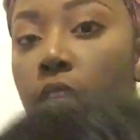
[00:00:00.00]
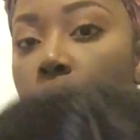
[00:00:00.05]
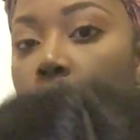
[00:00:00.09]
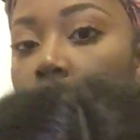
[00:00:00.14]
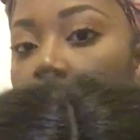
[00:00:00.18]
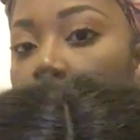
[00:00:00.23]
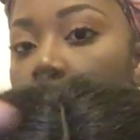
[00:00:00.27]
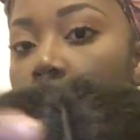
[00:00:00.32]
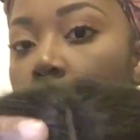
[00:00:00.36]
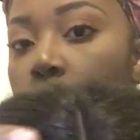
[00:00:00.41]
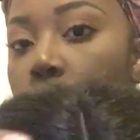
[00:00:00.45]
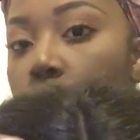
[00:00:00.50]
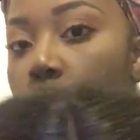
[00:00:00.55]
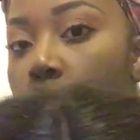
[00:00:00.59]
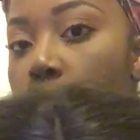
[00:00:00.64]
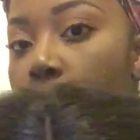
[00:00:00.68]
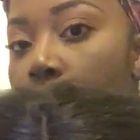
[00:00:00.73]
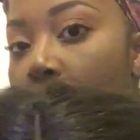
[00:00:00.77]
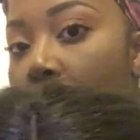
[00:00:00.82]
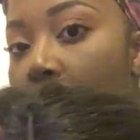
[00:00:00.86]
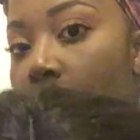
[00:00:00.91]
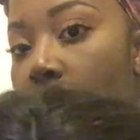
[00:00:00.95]
closure that you
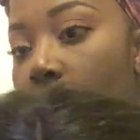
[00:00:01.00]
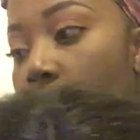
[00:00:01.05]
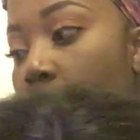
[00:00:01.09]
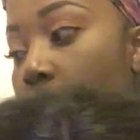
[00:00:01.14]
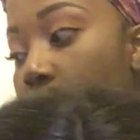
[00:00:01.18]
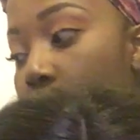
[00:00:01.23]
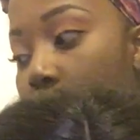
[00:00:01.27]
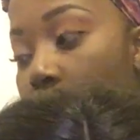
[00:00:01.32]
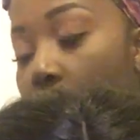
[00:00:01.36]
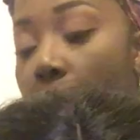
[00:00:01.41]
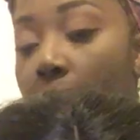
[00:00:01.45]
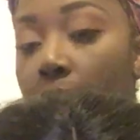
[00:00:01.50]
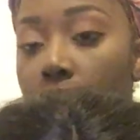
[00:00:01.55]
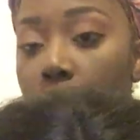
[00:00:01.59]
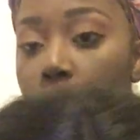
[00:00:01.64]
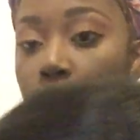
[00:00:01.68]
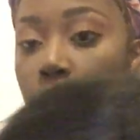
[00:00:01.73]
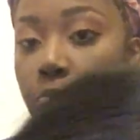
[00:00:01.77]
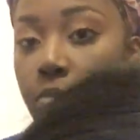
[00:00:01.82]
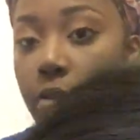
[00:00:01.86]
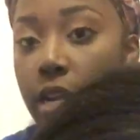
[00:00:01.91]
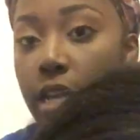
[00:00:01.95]
can buy that is the
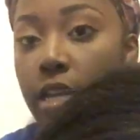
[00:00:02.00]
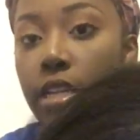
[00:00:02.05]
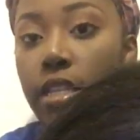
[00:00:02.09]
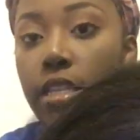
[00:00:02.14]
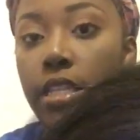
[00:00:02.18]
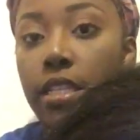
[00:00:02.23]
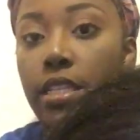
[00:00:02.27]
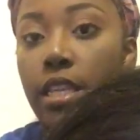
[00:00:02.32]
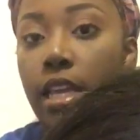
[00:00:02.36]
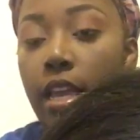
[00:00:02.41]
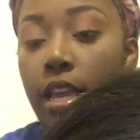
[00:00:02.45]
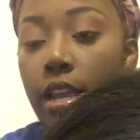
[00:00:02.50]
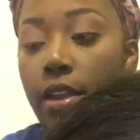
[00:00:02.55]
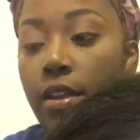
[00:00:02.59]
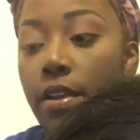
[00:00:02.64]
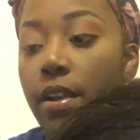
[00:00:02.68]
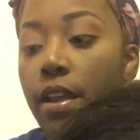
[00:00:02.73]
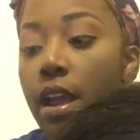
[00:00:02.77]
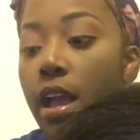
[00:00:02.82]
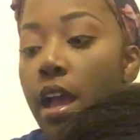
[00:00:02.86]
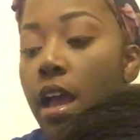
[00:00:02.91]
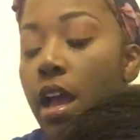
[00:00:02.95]
actual brush hair.
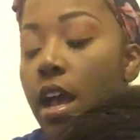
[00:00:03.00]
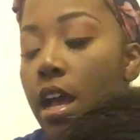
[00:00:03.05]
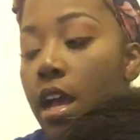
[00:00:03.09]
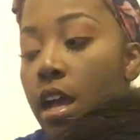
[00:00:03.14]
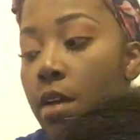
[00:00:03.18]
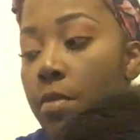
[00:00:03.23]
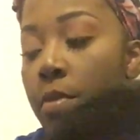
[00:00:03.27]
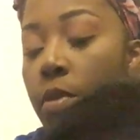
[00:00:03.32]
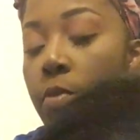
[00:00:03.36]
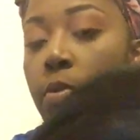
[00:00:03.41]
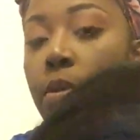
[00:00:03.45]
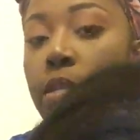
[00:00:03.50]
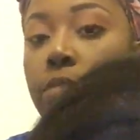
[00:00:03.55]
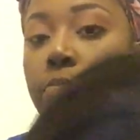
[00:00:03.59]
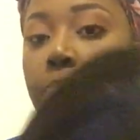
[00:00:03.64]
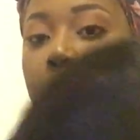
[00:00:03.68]
It was